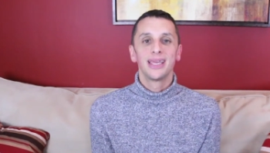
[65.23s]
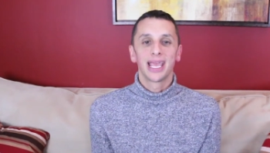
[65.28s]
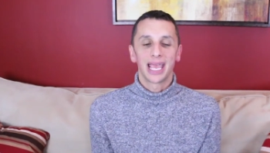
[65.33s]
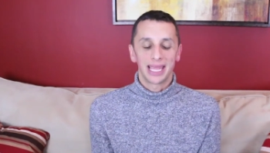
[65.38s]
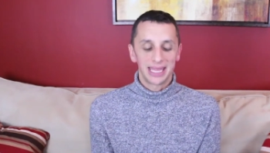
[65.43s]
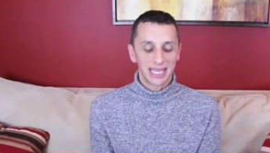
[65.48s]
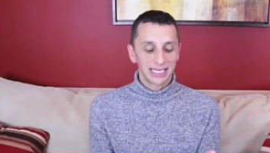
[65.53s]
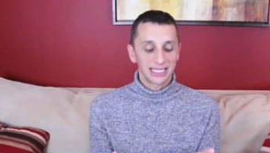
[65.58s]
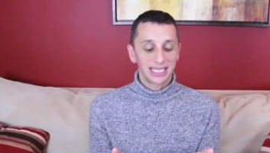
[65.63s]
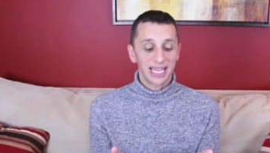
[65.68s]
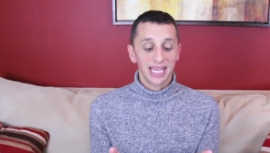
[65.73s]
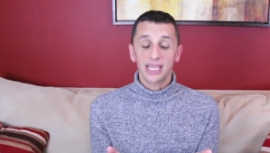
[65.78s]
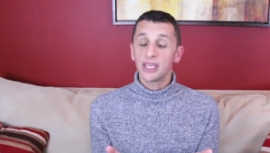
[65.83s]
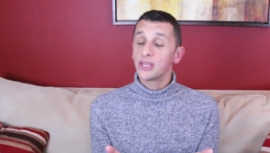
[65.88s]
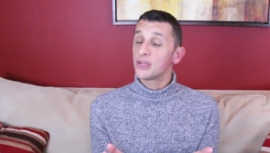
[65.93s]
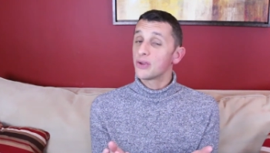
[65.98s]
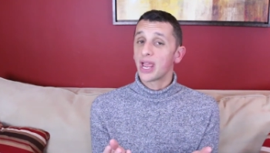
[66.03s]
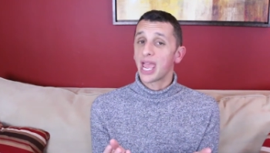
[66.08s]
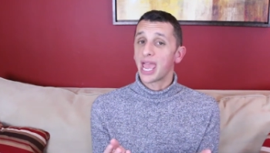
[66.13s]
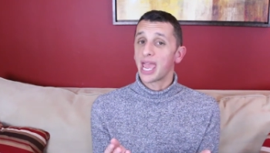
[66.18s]
And then
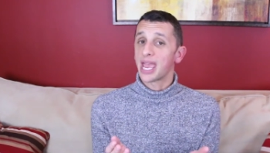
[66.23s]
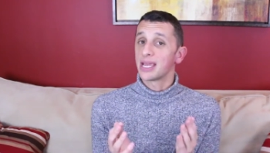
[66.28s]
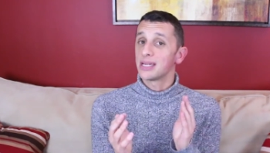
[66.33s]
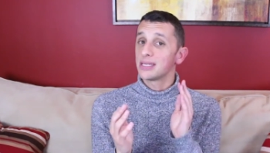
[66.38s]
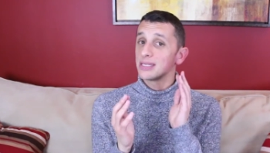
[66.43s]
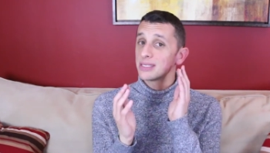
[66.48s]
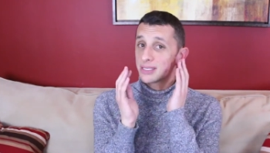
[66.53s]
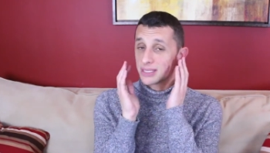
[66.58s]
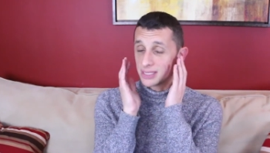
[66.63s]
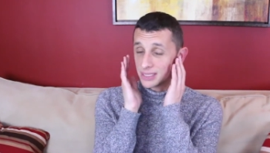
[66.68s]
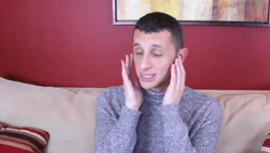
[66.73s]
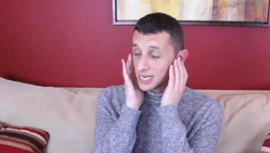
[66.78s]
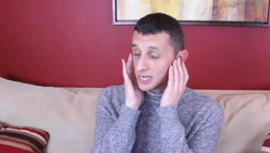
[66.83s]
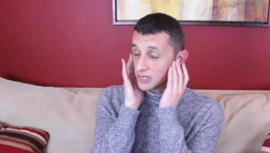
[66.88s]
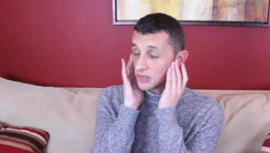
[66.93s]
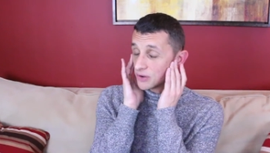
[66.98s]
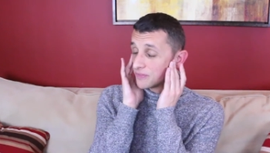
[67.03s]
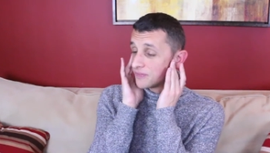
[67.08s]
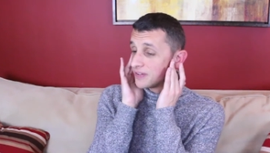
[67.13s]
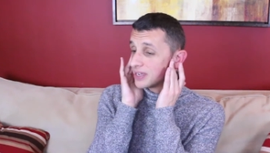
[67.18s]
taking your hands and
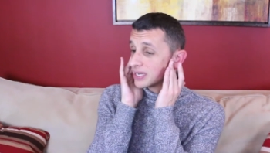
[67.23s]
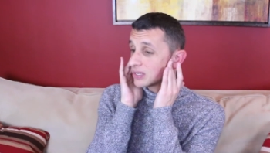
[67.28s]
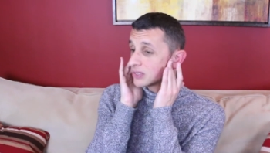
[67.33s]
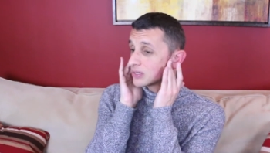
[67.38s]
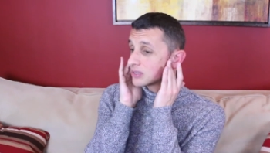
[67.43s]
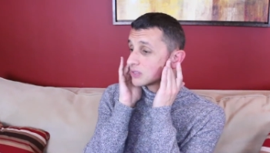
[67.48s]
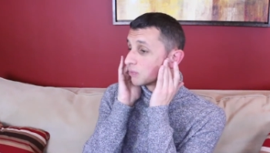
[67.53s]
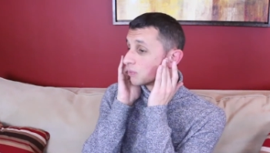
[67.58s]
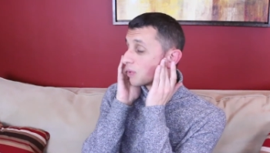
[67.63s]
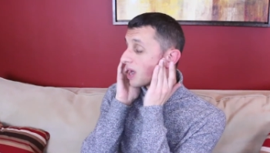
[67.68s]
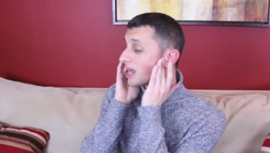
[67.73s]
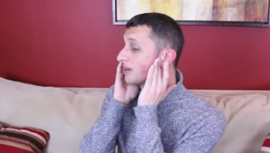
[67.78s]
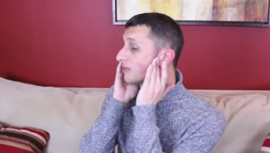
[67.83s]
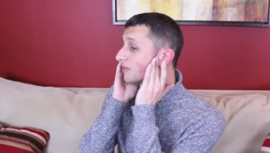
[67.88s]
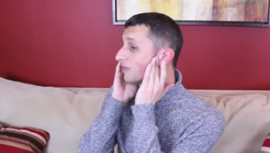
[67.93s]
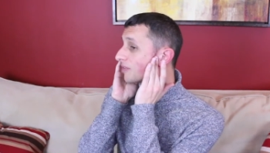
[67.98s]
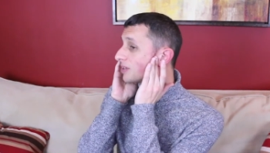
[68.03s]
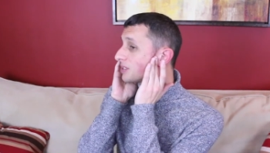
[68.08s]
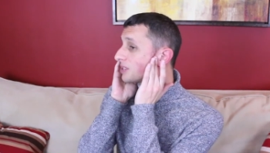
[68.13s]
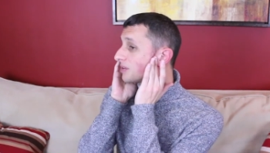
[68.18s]
take your fingers right
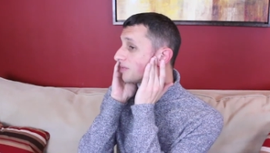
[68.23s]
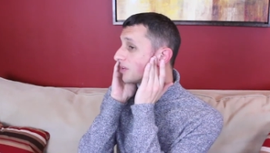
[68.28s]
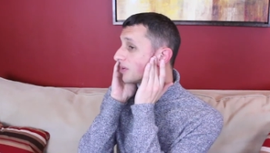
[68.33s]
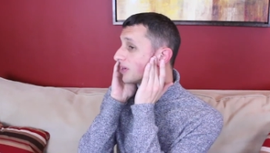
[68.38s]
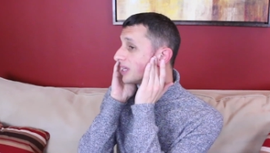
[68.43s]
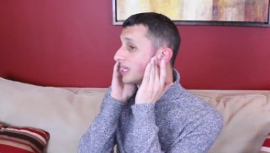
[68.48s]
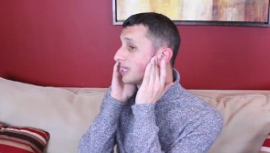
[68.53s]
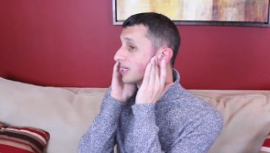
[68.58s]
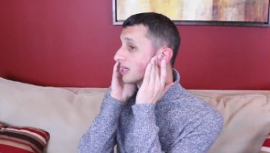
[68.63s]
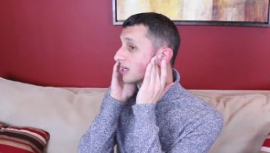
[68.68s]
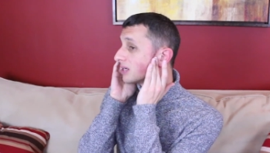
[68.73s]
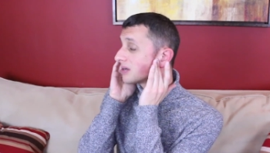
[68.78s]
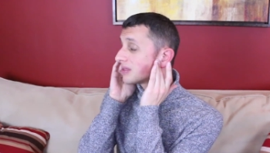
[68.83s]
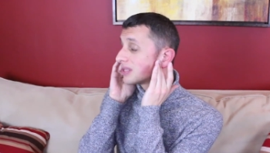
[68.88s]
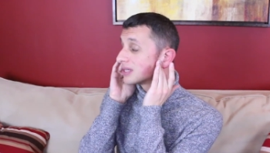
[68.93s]
in front of your ear.